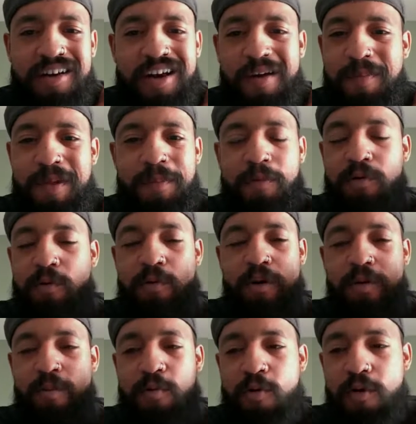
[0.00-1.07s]
People who
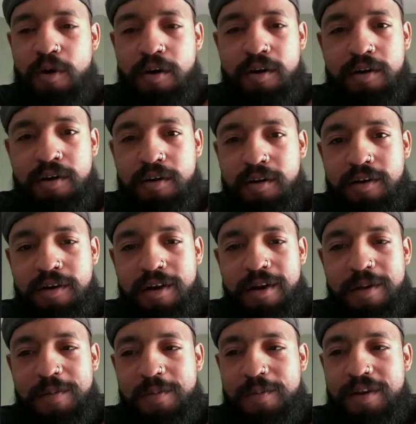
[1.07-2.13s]
weren't born
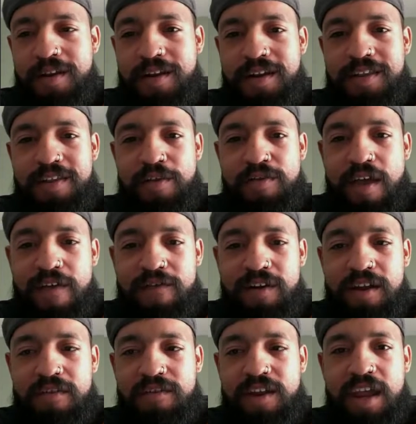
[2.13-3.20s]
in the
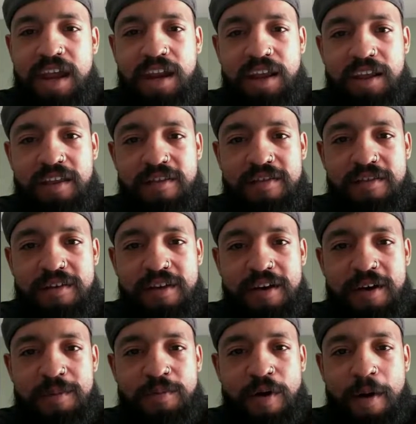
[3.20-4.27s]
70s and 80s
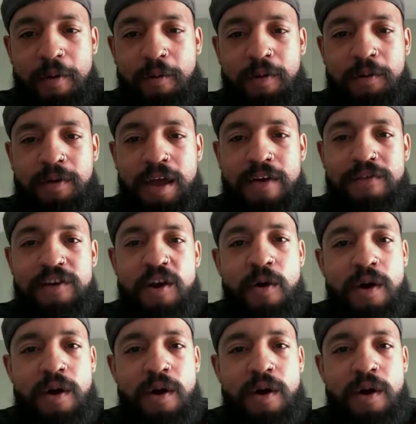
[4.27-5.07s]
probably would have no